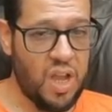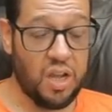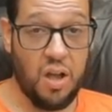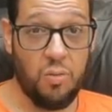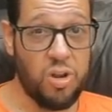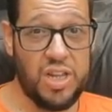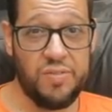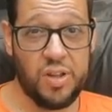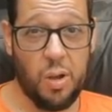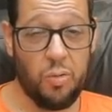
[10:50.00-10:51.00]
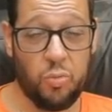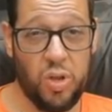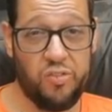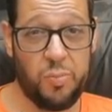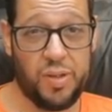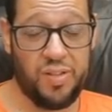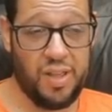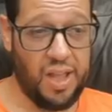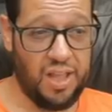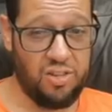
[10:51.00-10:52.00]
I can't really even go on Zwift because
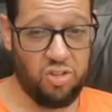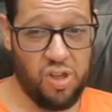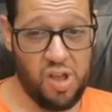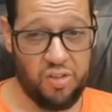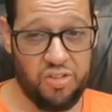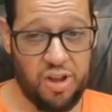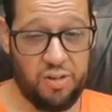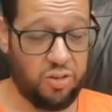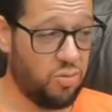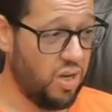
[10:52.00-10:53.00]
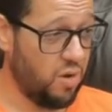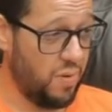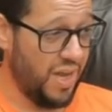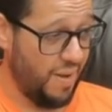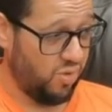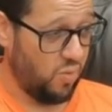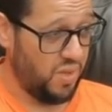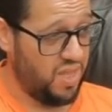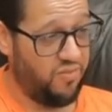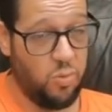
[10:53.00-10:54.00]
it just hurts staring at the screen. I've got my laptop
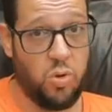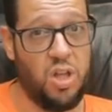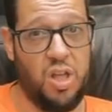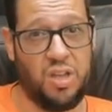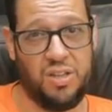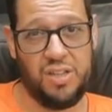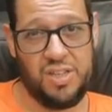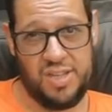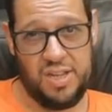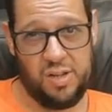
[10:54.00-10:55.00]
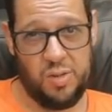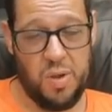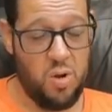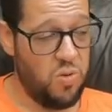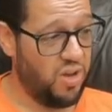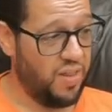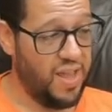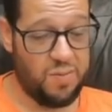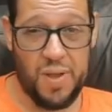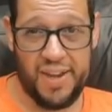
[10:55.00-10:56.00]
here for work at the moment, and
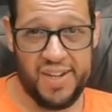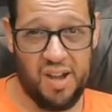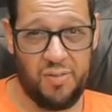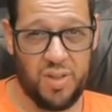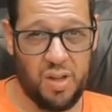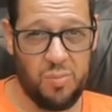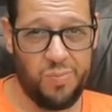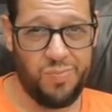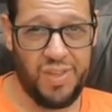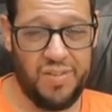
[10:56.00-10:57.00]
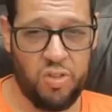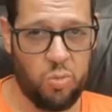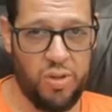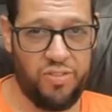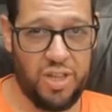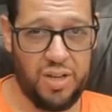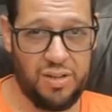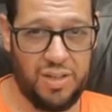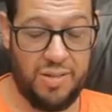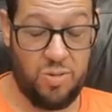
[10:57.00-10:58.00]
that's bad enough. So even Zwifting
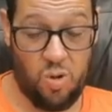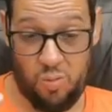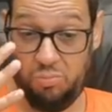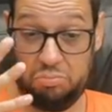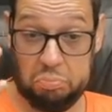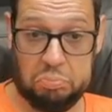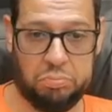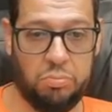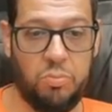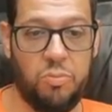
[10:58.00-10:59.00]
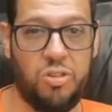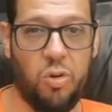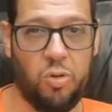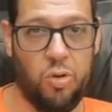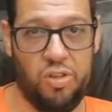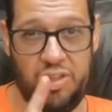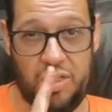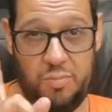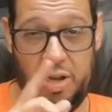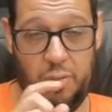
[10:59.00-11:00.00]
is not good. It
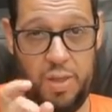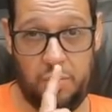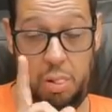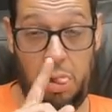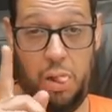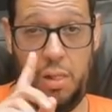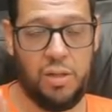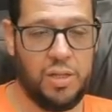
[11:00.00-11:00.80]
sends them a little bit. Ooh.